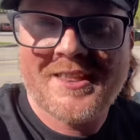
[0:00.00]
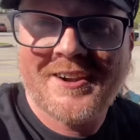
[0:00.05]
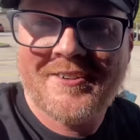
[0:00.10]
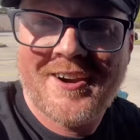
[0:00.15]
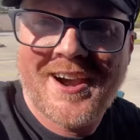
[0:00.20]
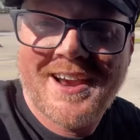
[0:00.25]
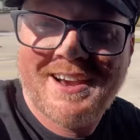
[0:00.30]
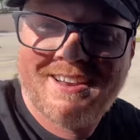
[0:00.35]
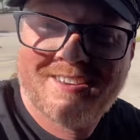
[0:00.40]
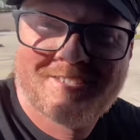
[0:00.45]
it,
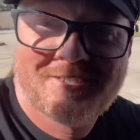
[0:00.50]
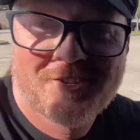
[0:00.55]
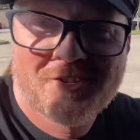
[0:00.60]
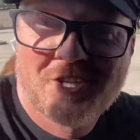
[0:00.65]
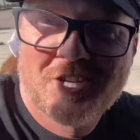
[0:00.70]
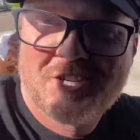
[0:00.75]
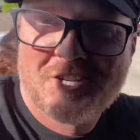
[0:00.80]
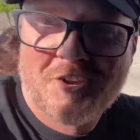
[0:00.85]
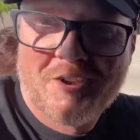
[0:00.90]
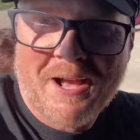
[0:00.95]
right? As soon as
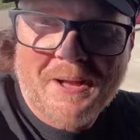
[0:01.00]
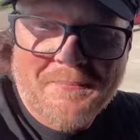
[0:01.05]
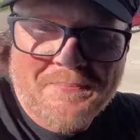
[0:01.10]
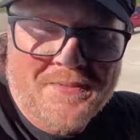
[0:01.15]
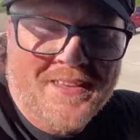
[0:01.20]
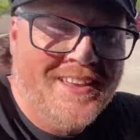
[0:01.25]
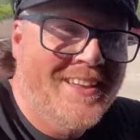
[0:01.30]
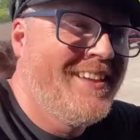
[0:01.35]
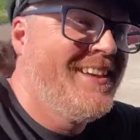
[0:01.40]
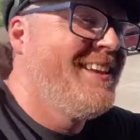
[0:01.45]
she showed up.
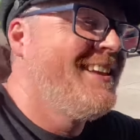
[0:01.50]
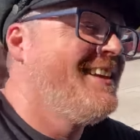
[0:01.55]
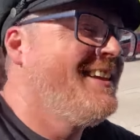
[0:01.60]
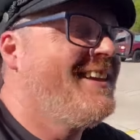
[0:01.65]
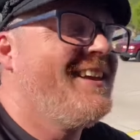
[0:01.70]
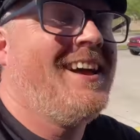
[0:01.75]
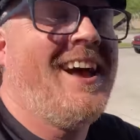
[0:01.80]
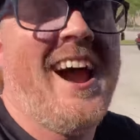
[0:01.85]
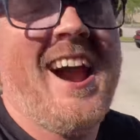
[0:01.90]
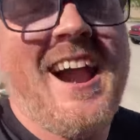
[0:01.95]
All
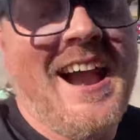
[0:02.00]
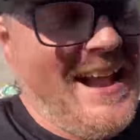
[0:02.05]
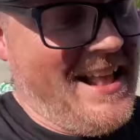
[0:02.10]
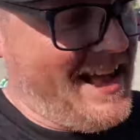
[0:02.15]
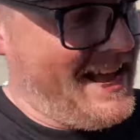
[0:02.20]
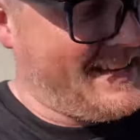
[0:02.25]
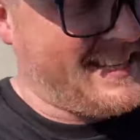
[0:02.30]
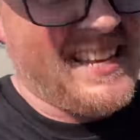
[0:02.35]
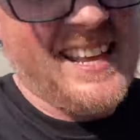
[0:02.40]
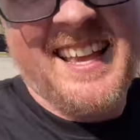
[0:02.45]
right,
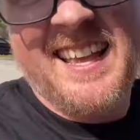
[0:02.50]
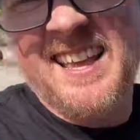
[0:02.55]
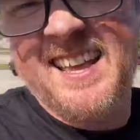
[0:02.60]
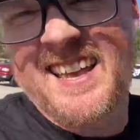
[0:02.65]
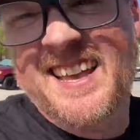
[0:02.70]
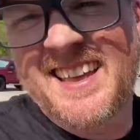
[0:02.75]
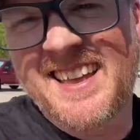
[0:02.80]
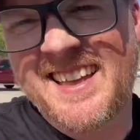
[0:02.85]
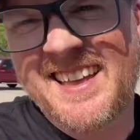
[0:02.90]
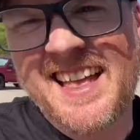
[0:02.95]
guys.
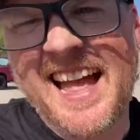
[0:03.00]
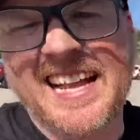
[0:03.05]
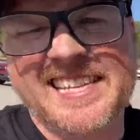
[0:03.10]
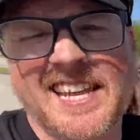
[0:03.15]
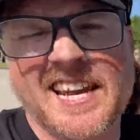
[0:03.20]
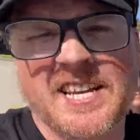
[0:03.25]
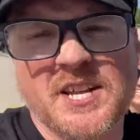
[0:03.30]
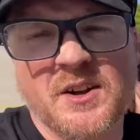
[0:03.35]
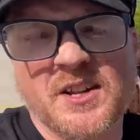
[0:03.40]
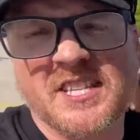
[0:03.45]
That's
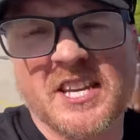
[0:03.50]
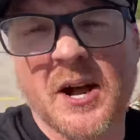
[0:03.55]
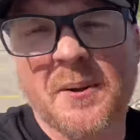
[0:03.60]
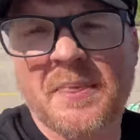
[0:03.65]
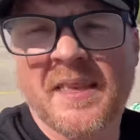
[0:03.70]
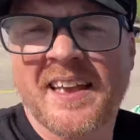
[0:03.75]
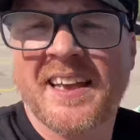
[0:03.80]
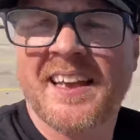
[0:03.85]
gonna do it. So.